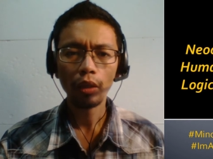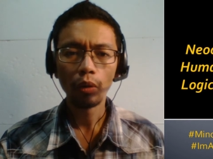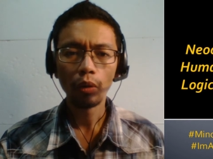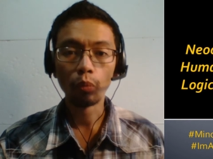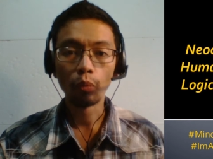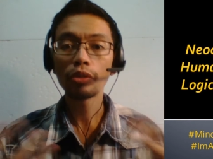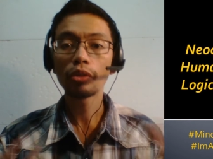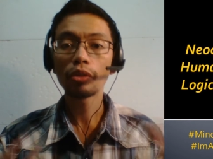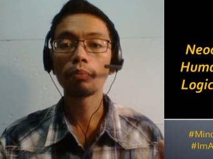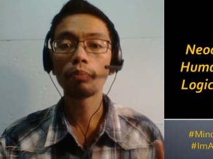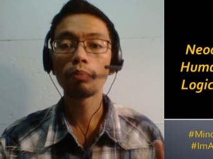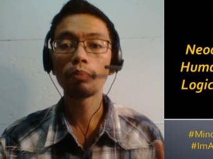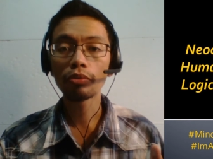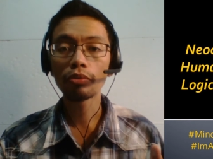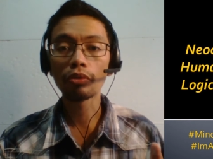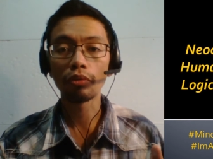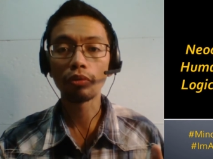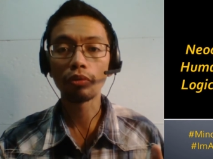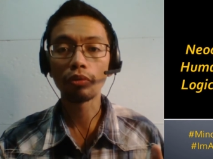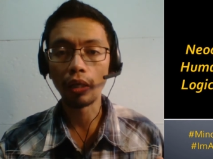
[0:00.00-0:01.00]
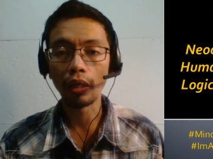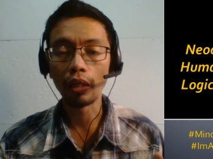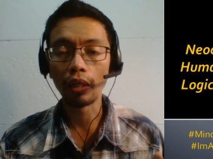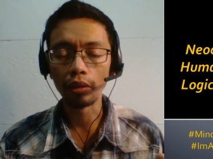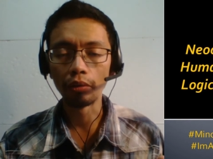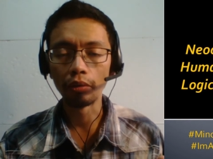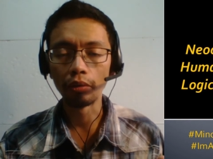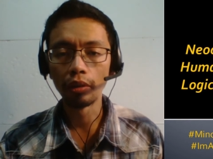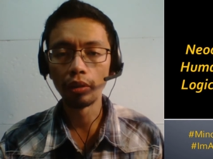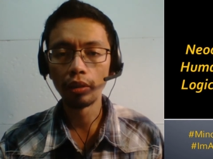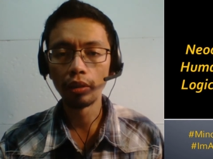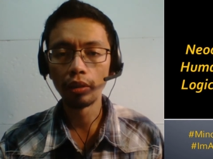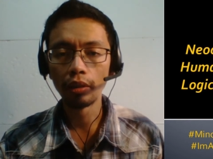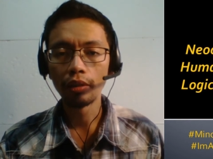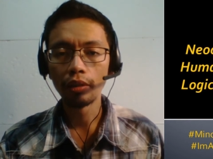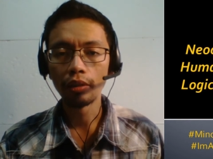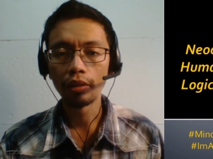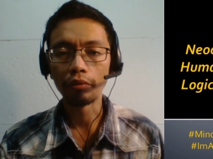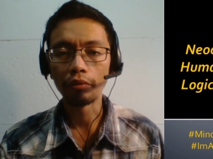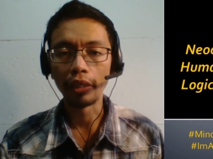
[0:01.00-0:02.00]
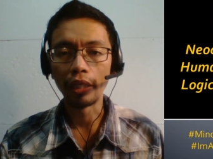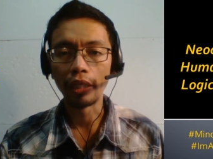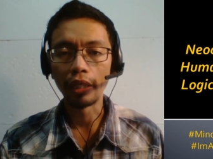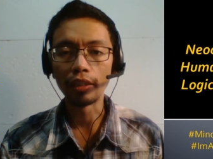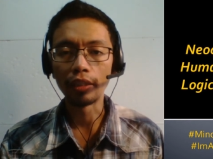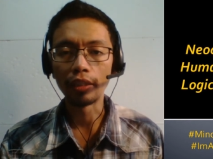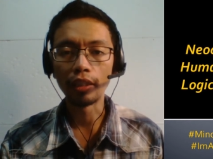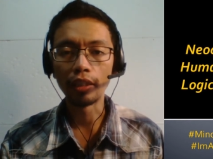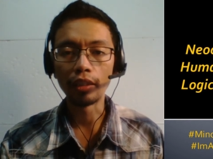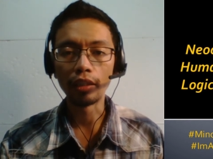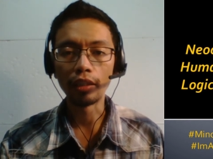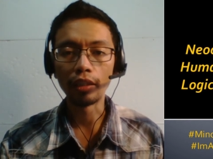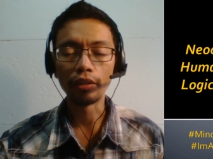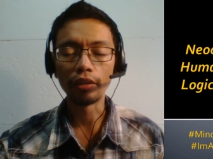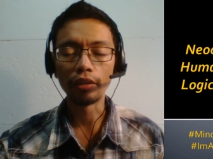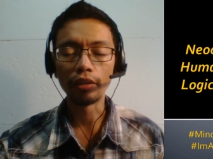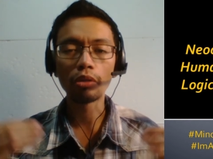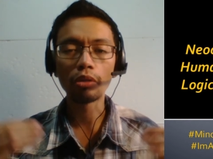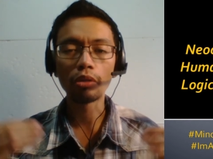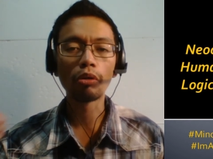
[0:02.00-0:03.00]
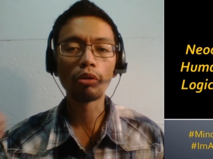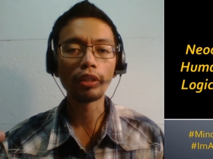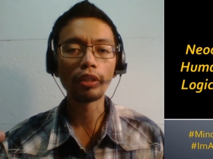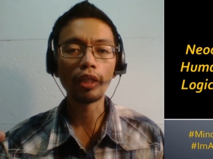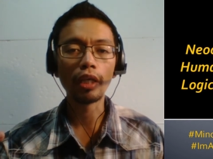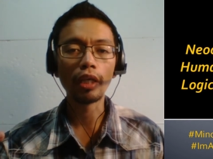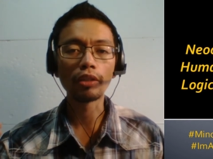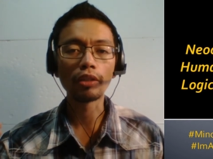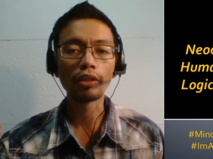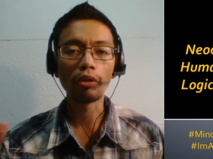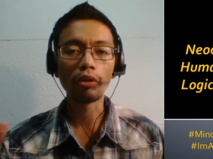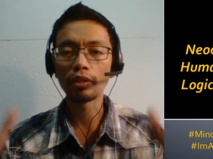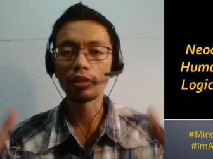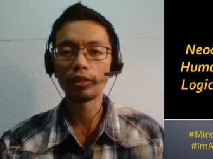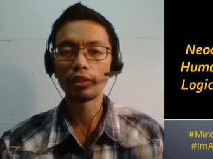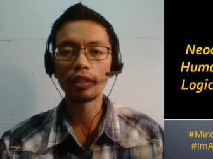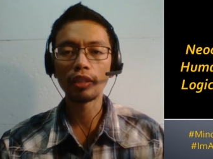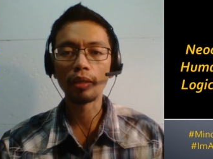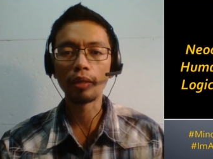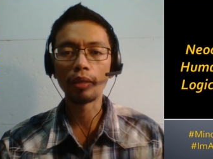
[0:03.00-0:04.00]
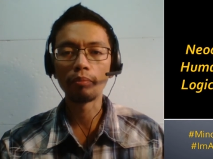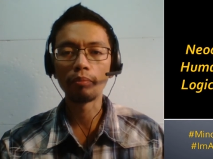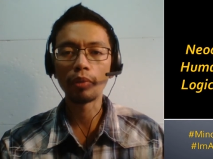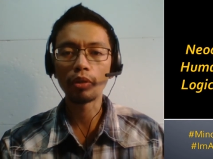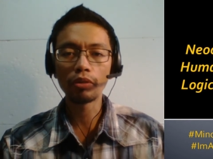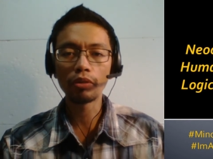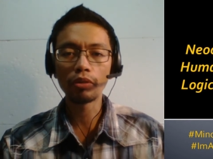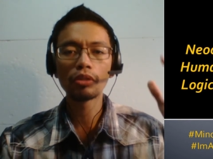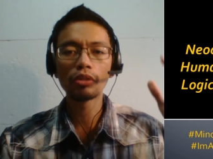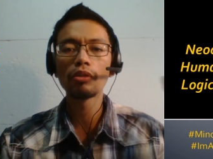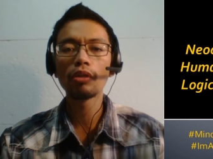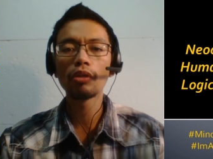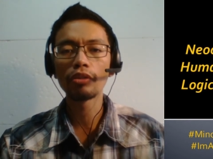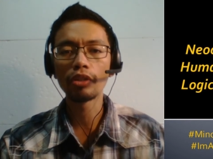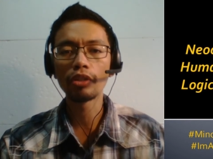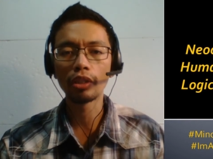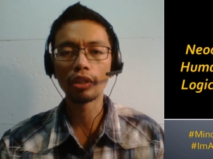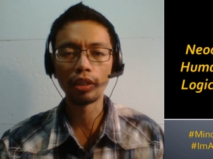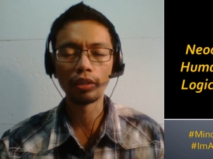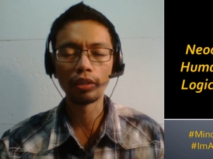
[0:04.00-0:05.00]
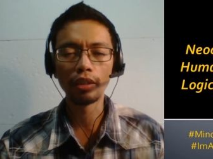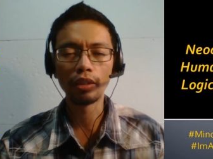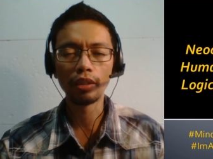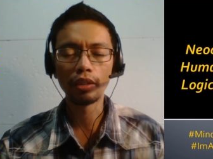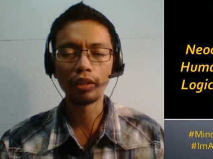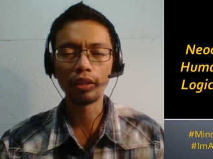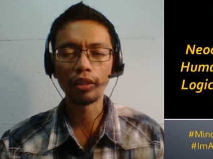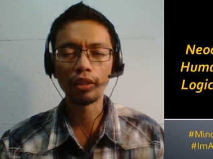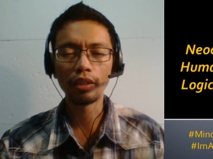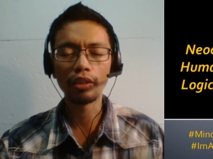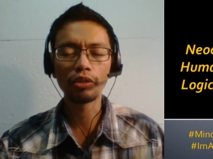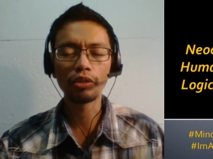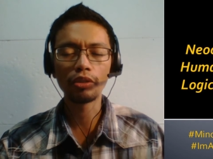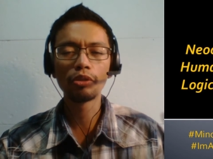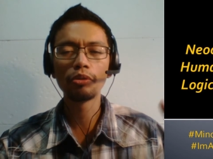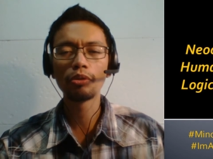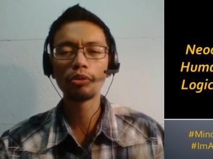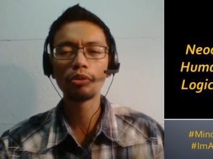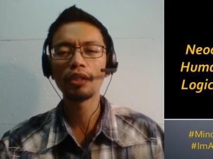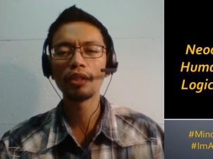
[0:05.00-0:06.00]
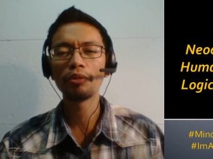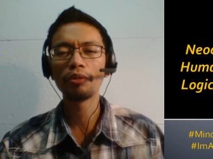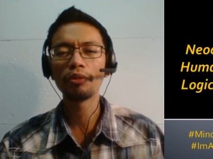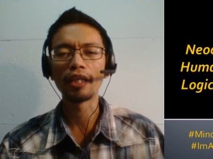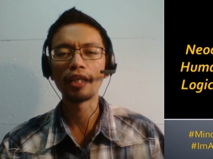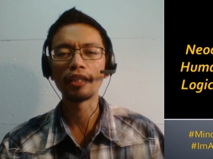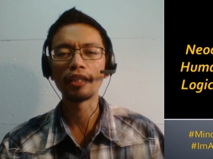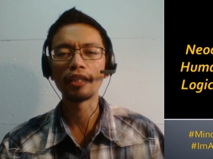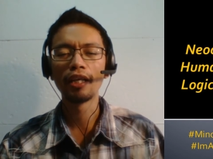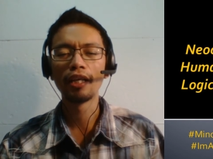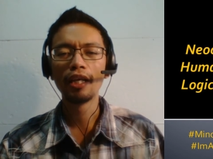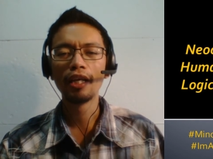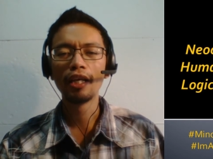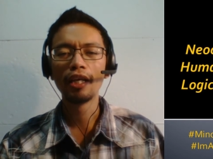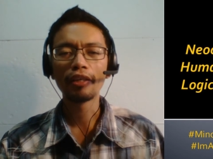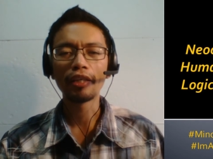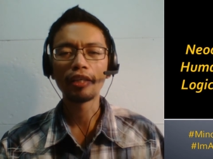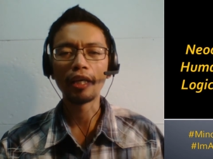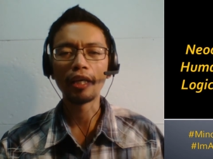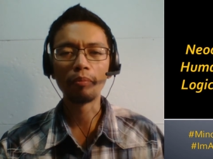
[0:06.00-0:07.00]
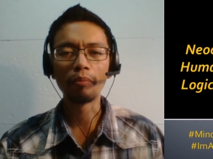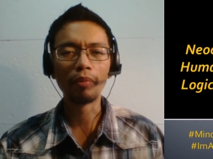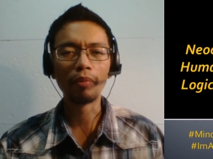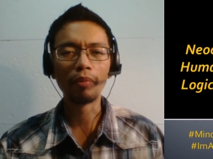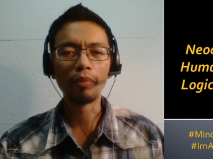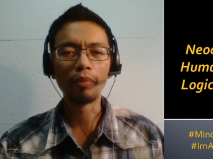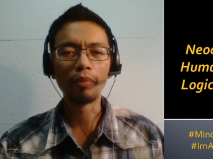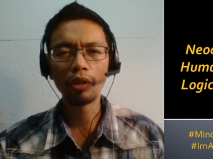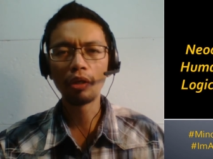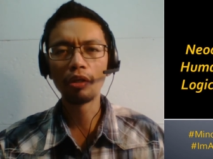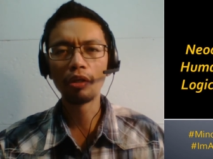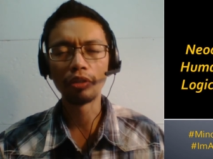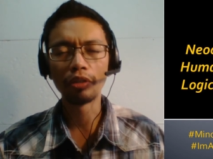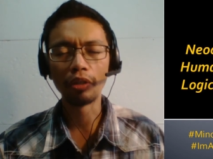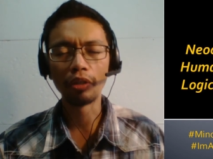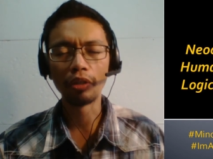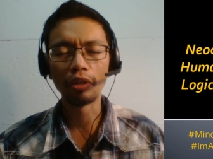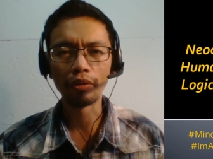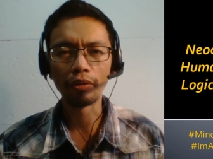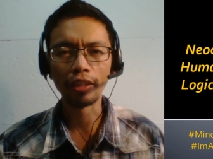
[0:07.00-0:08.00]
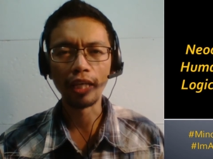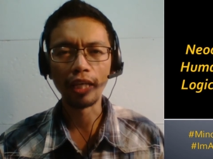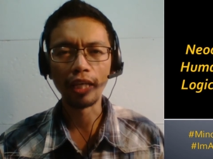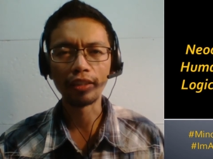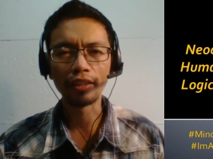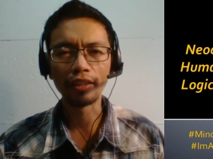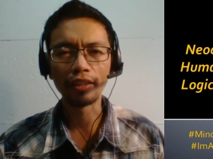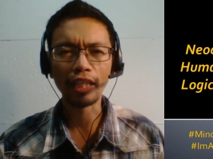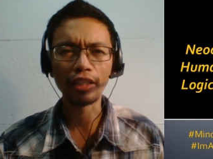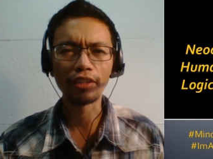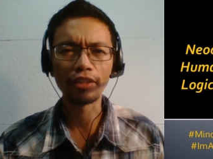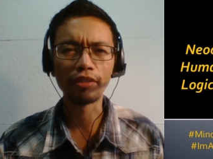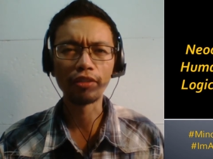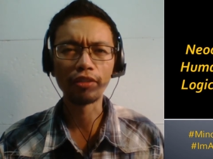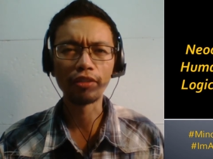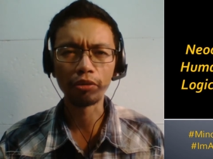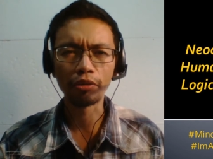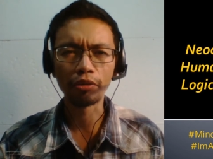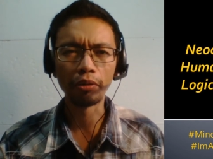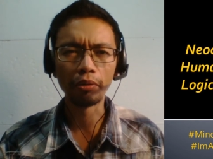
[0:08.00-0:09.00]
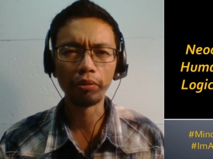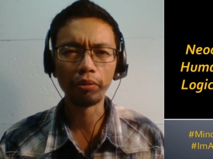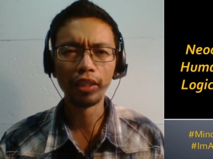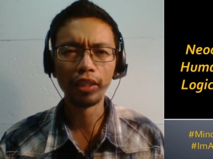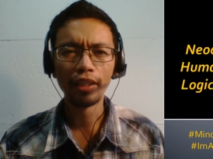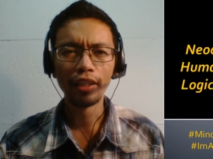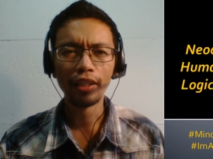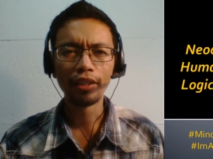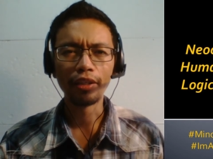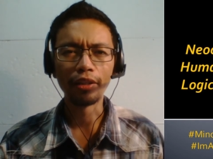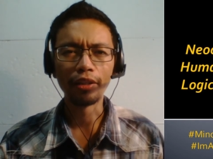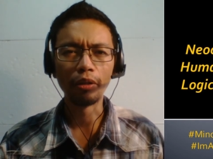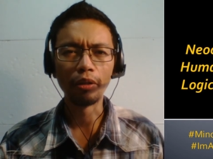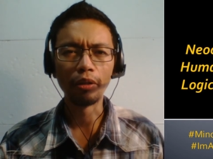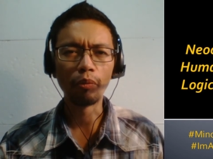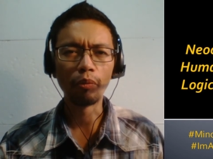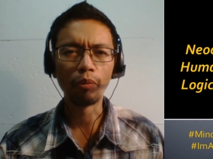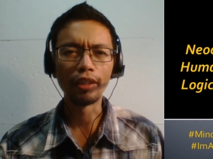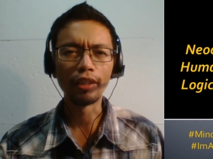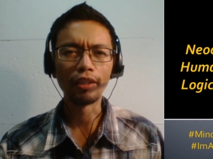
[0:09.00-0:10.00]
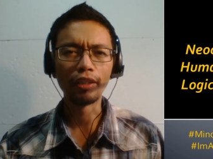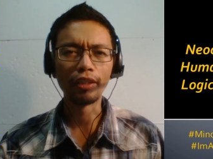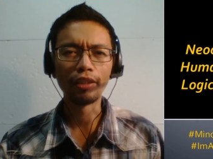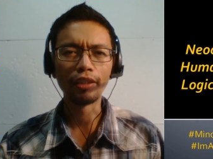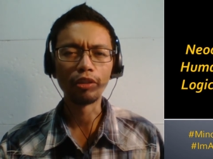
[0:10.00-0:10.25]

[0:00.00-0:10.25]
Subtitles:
We're supposed to follow, right, the neocortex all the time because it's logical and it's usually right. Okay, but we all know that that's not true. When